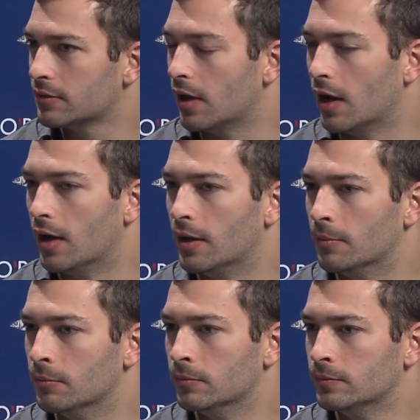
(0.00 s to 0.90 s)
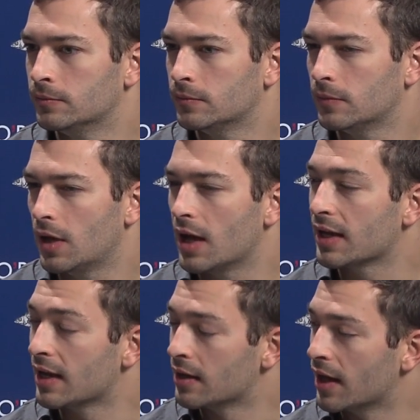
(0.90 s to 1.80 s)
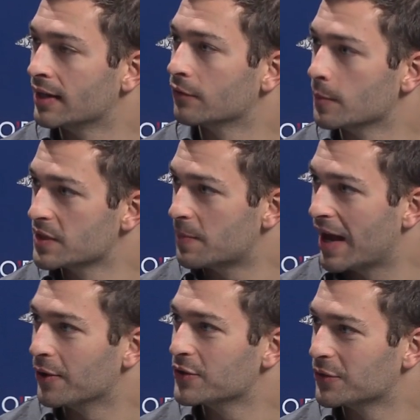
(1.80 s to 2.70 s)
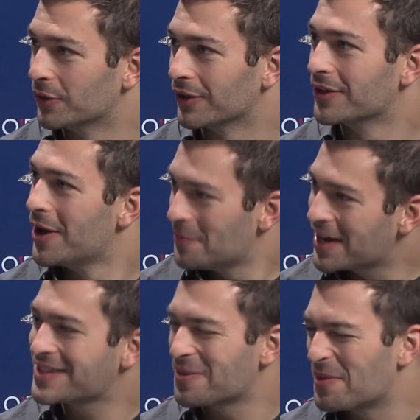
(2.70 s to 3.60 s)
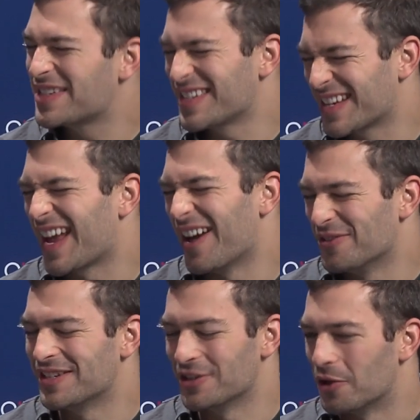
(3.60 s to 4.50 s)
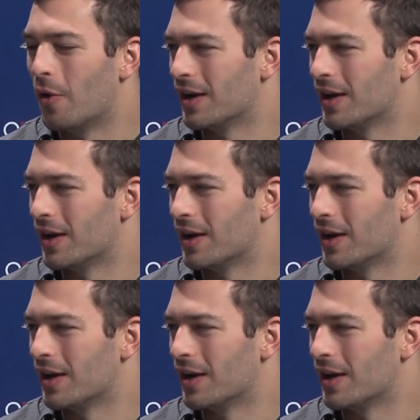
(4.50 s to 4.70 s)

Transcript: Um, again, hiding from the spouse, or because it's a business account and you don't sure.